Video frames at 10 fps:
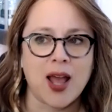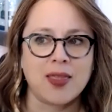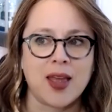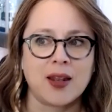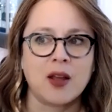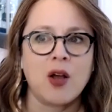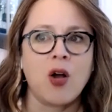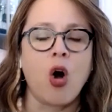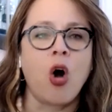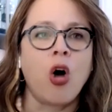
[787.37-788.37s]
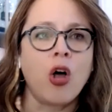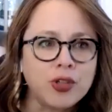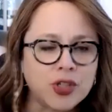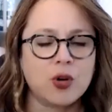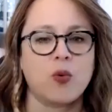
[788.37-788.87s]
And then
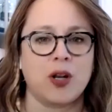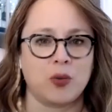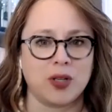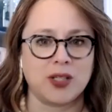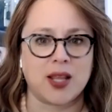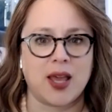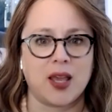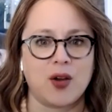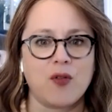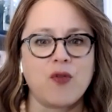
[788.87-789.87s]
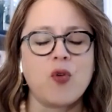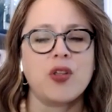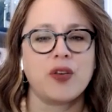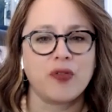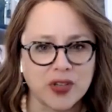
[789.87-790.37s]
also what it was like
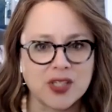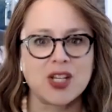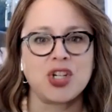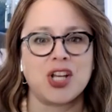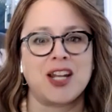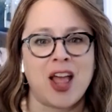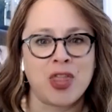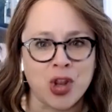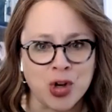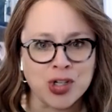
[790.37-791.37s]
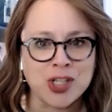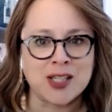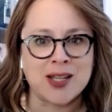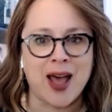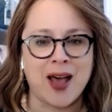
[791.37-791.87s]
for the physician and the
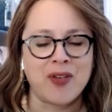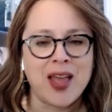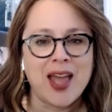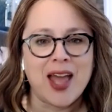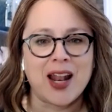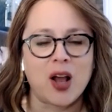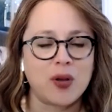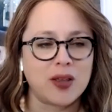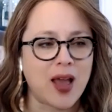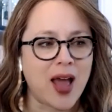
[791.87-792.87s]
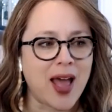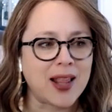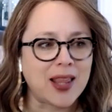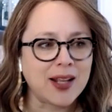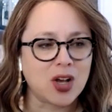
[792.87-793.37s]
nurses staff. And I
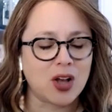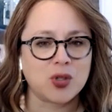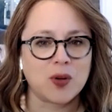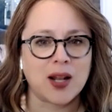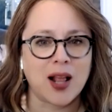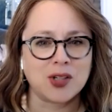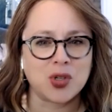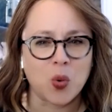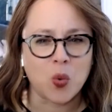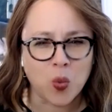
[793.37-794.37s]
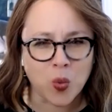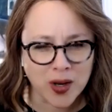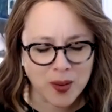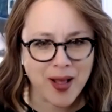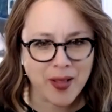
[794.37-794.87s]
like to also acknowledge,
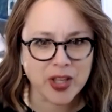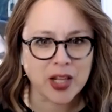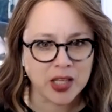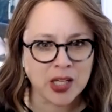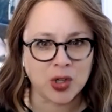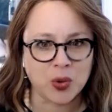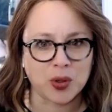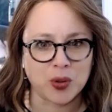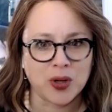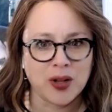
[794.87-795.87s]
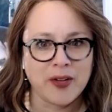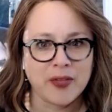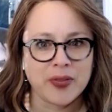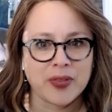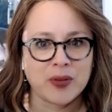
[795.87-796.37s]
what about the cleaning crew,
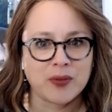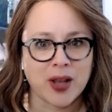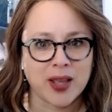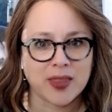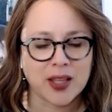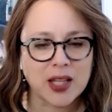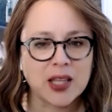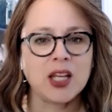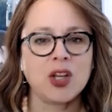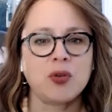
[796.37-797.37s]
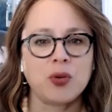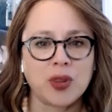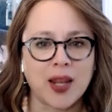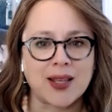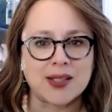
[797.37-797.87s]
right? The cleaning crew
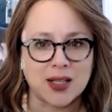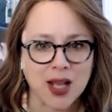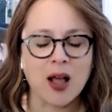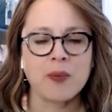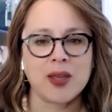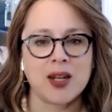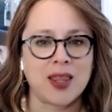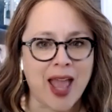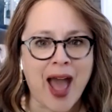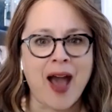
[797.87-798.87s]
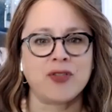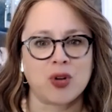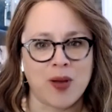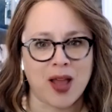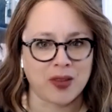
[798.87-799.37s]
that has to come in the
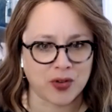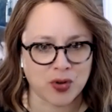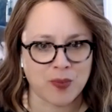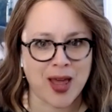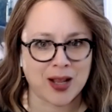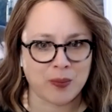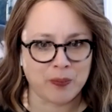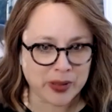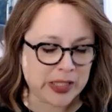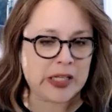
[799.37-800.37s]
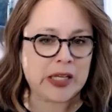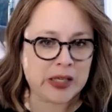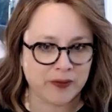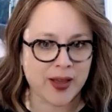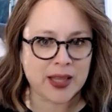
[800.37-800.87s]
aftermath of a traumatic bleeding
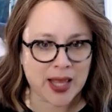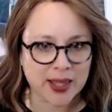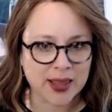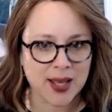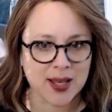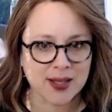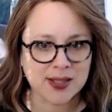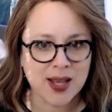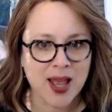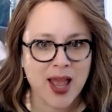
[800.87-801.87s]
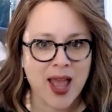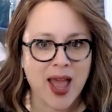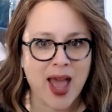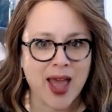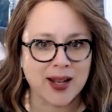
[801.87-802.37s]
event like this,
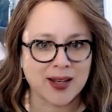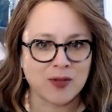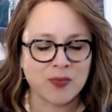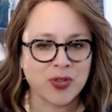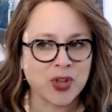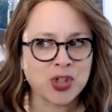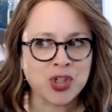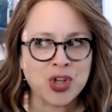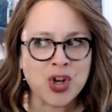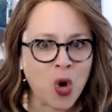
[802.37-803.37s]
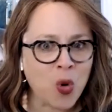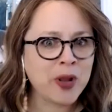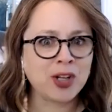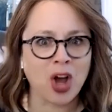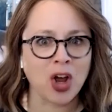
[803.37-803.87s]
and there's
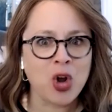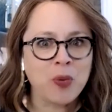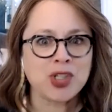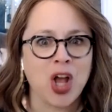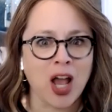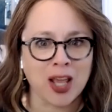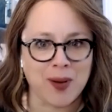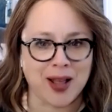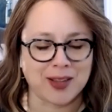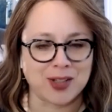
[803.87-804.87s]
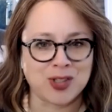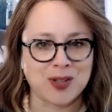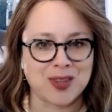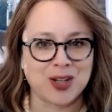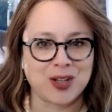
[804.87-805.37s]
nobody's talking about this.
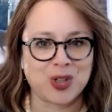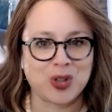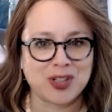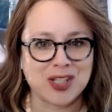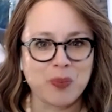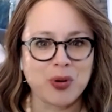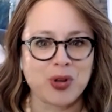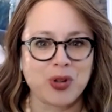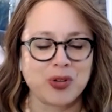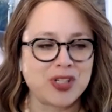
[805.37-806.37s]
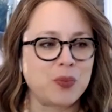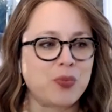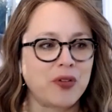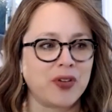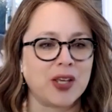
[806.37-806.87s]
There, the typical
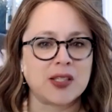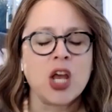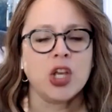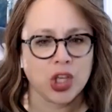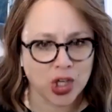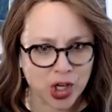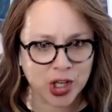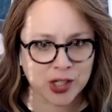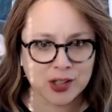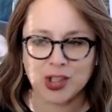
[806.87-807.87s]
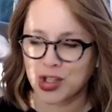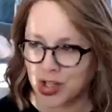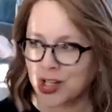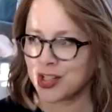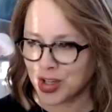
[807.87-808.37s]
debriefing is, "You good? You
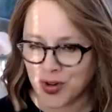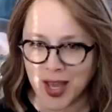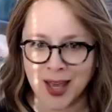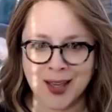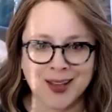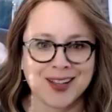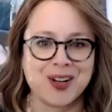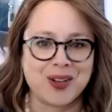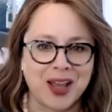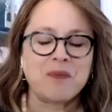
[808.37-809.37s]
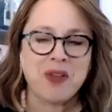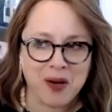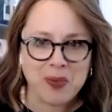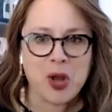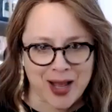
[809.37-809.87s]
good? You okay?" Like,
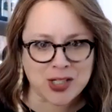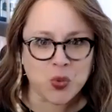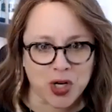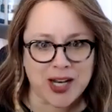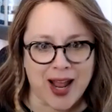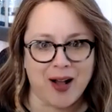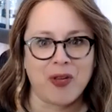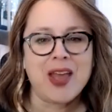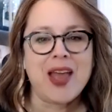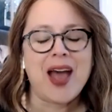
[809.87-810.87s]
"Everybody go back to work now."